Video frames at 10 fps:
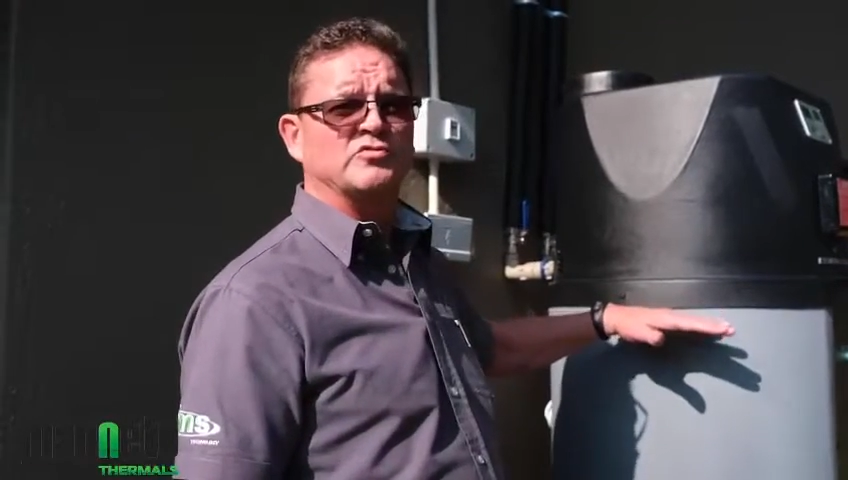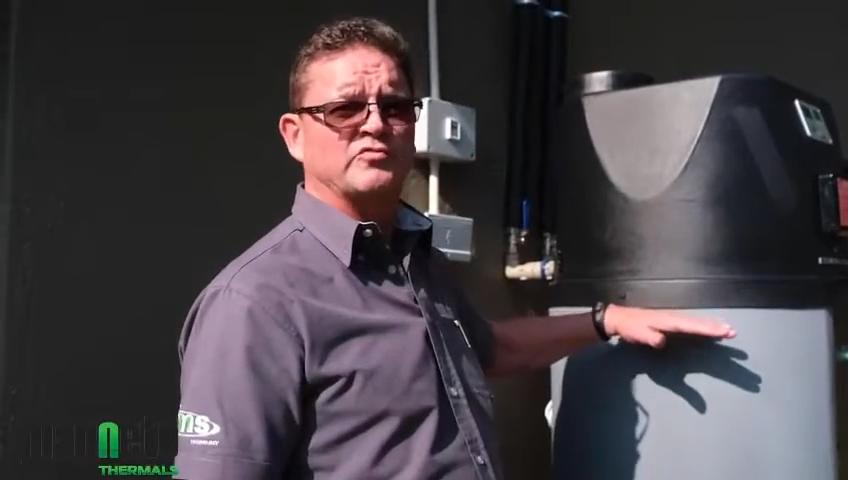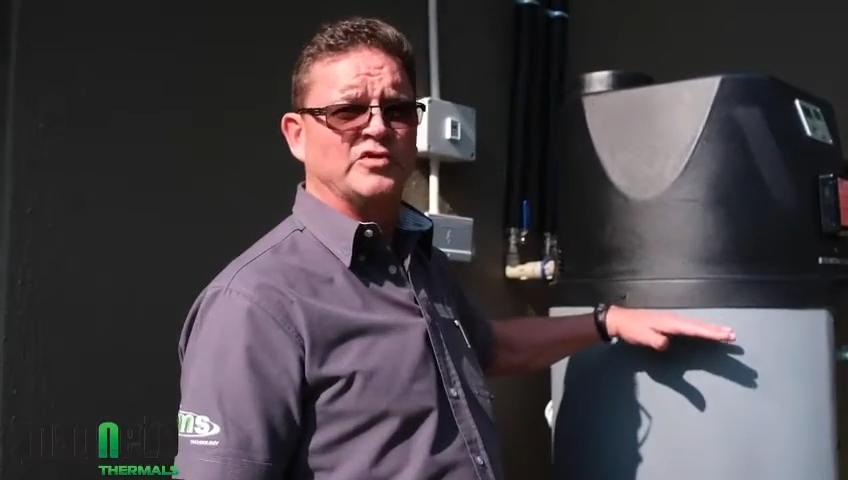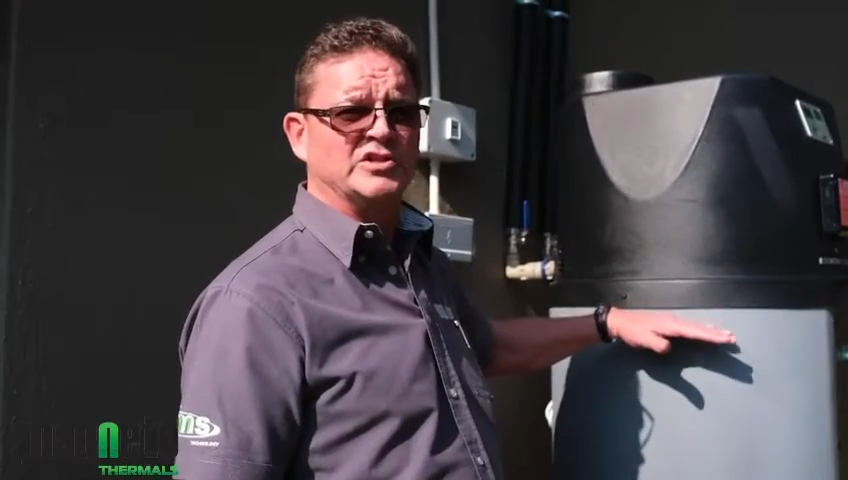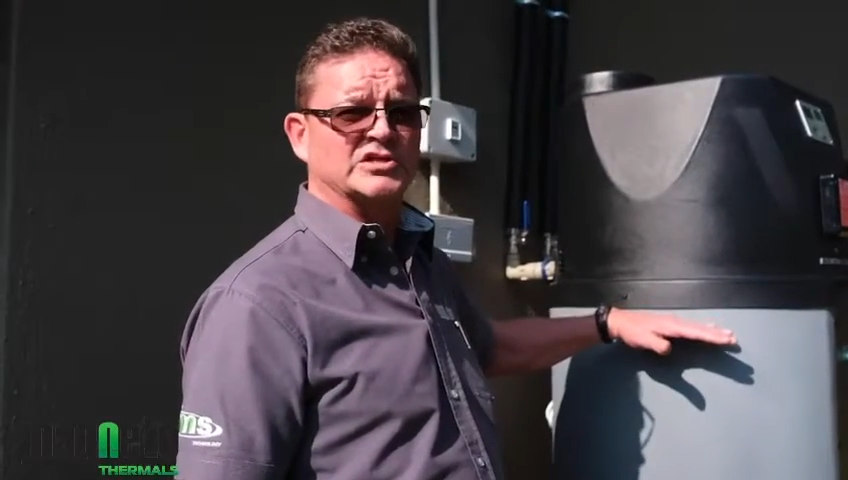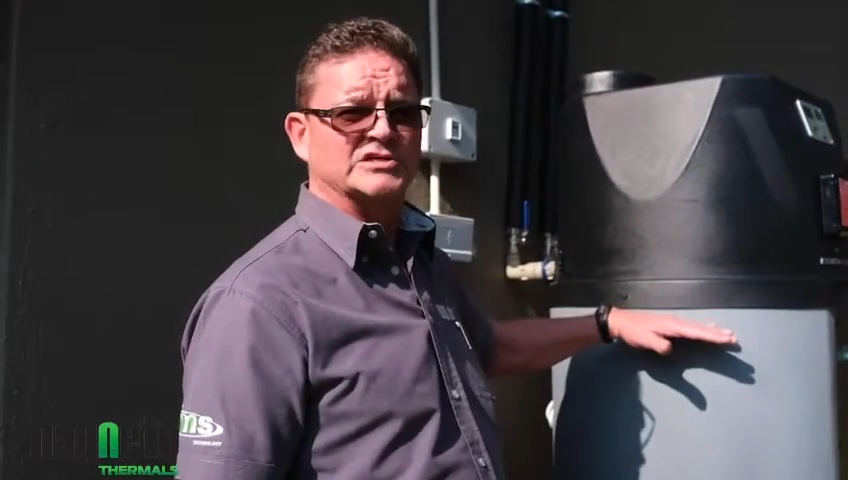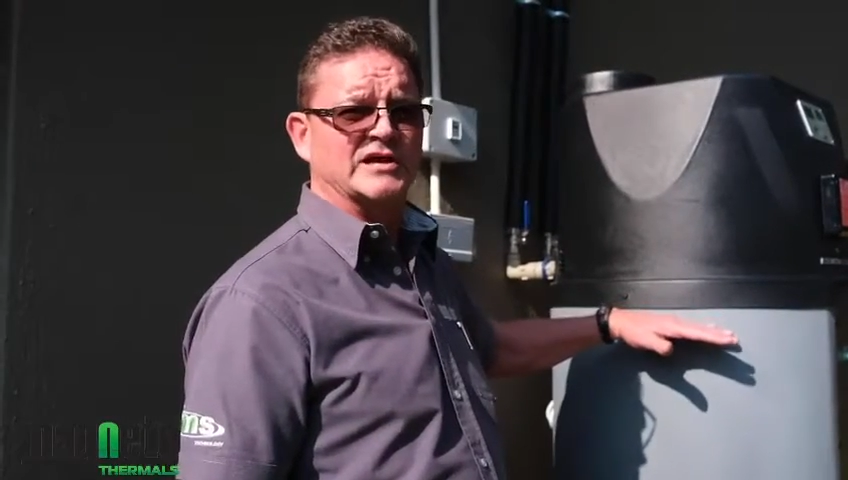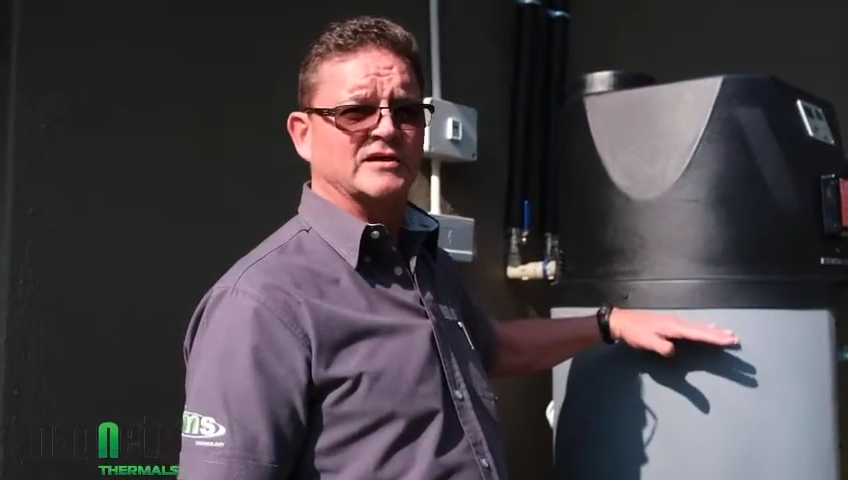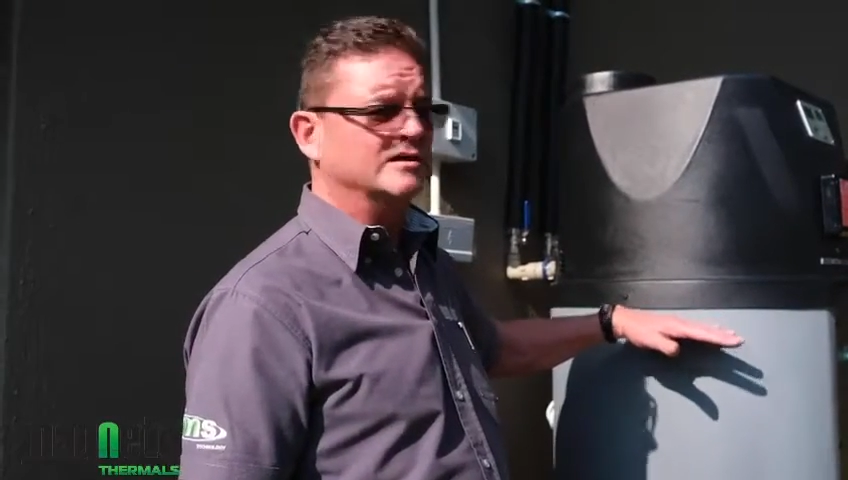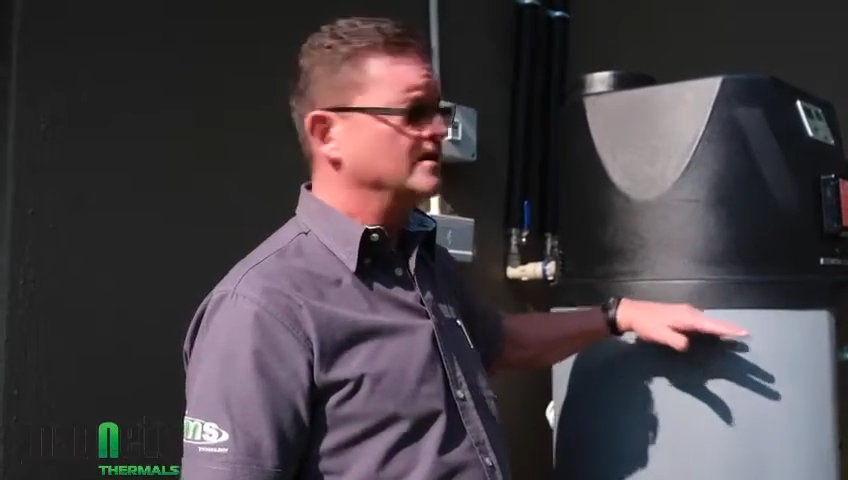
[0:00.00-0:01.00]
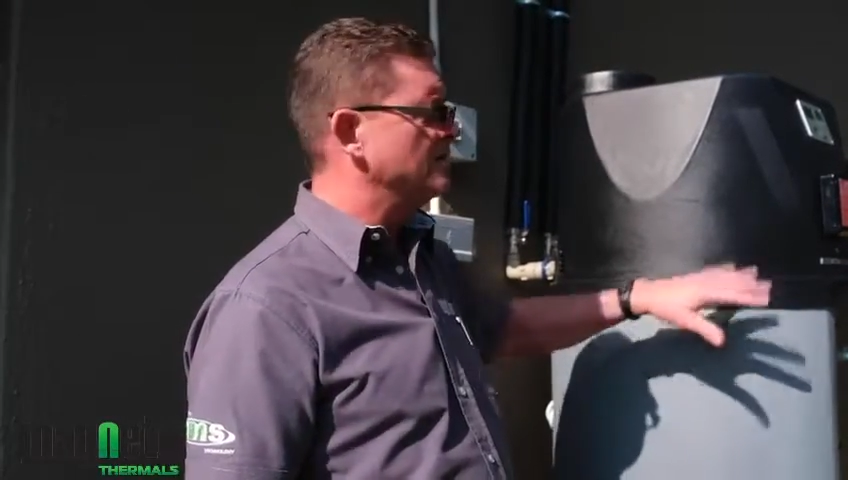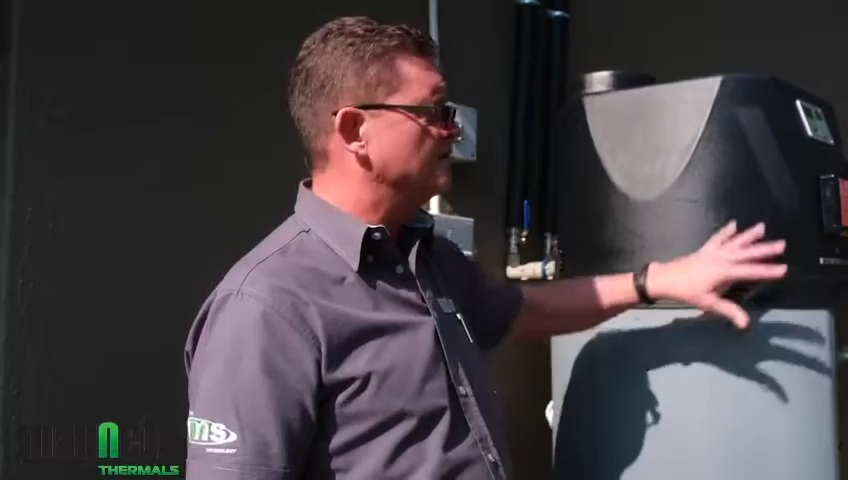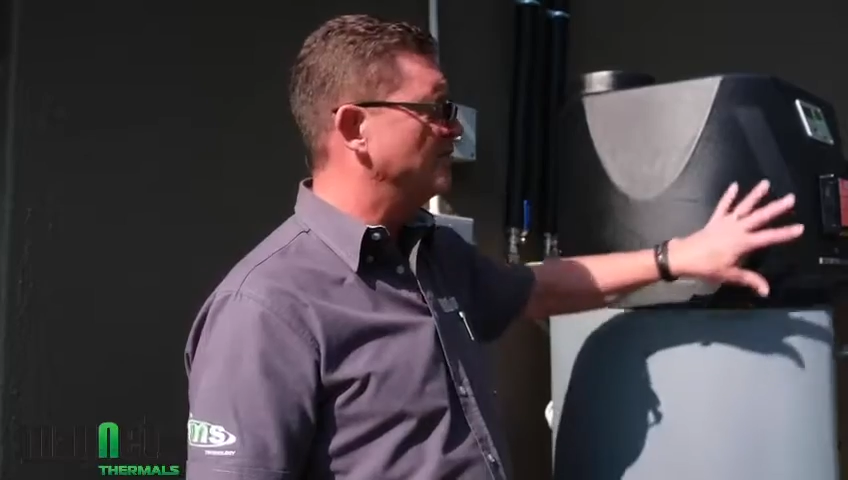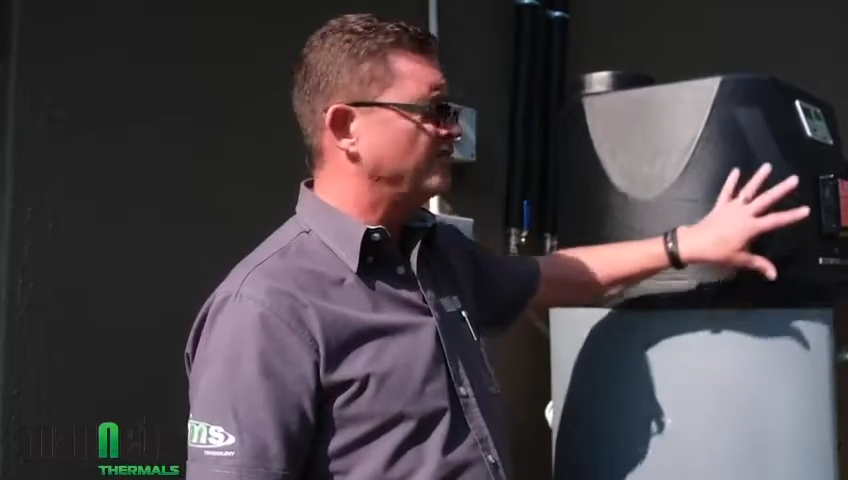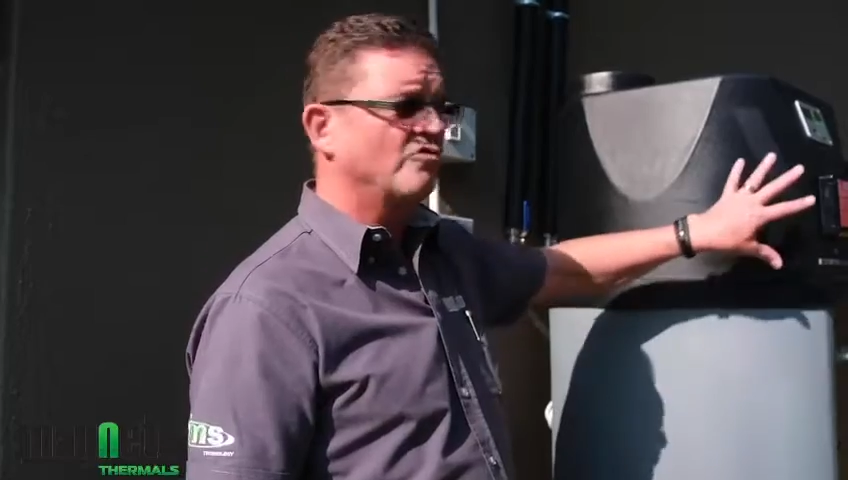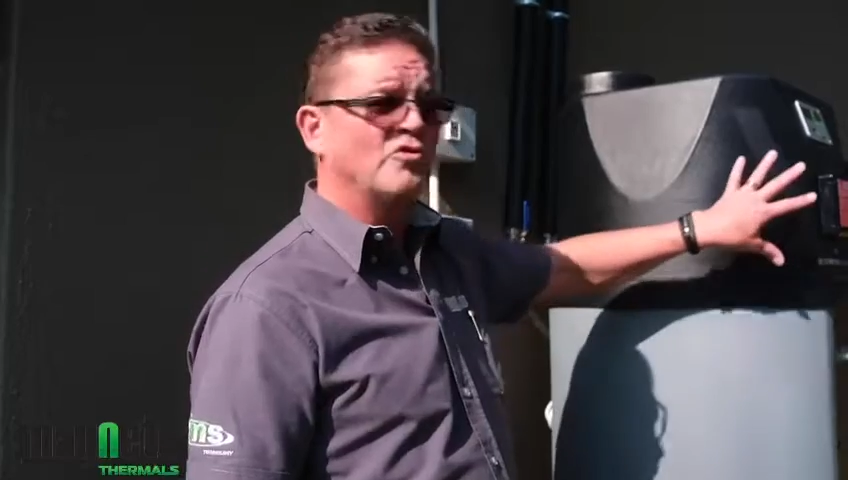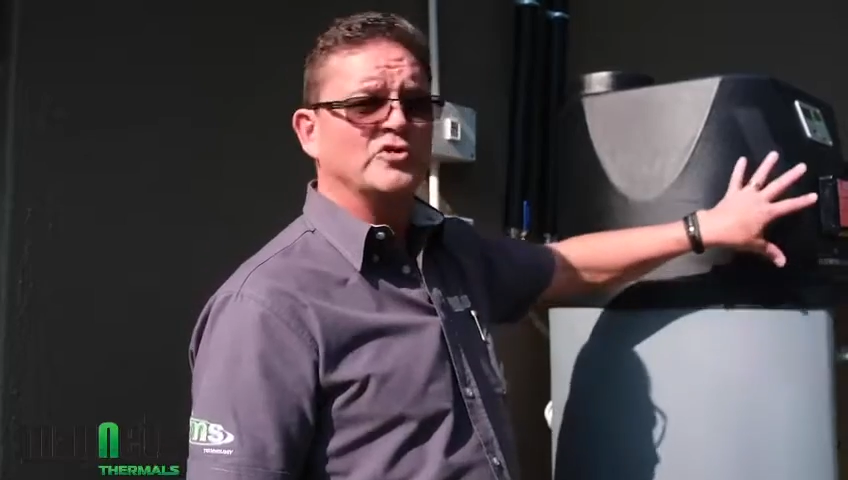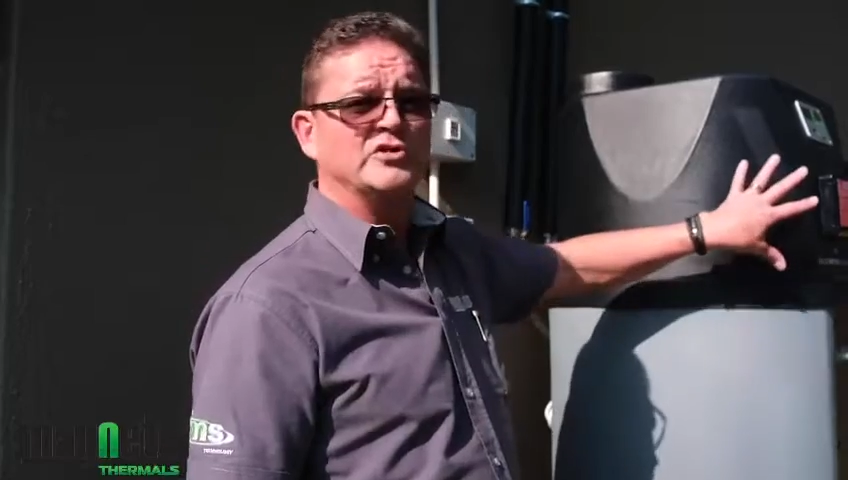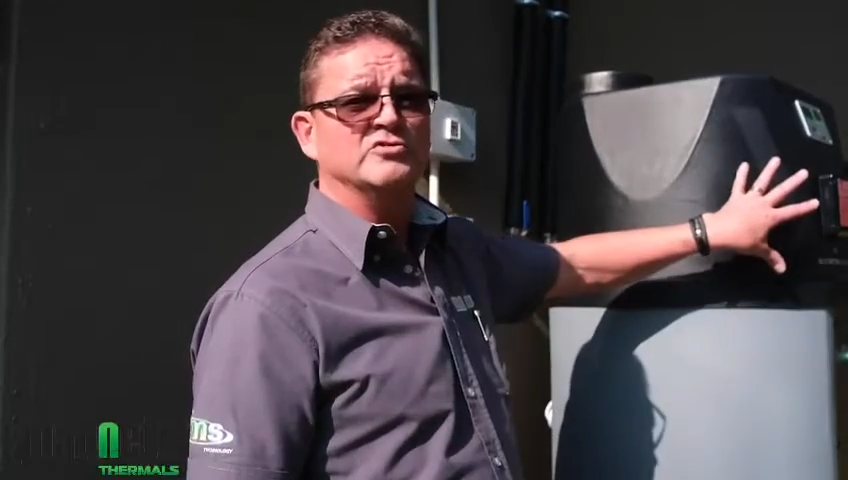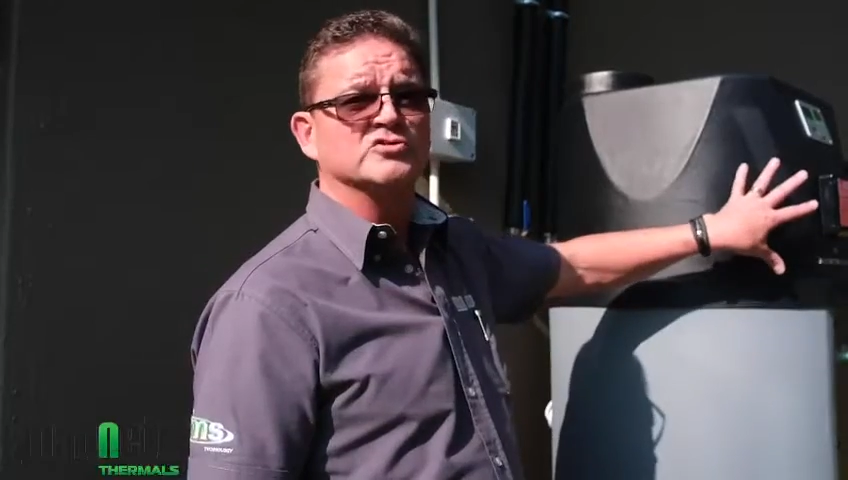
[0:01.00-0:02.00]
to fill the tank
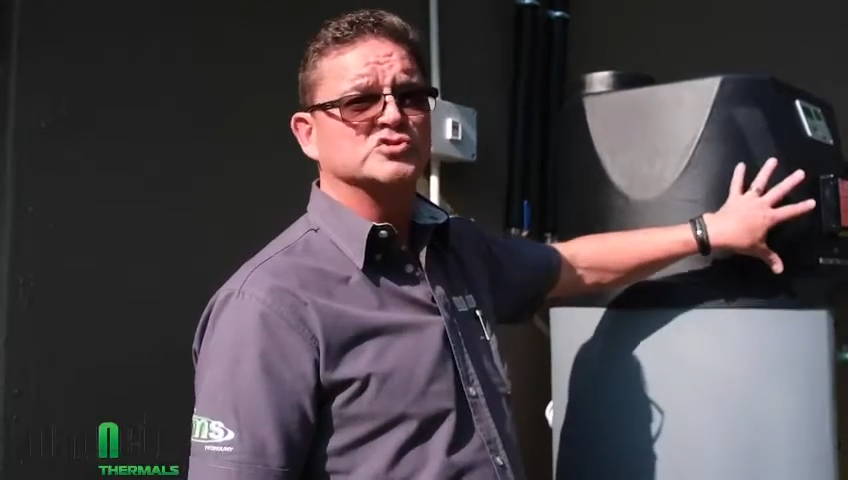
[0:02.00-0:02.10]
before you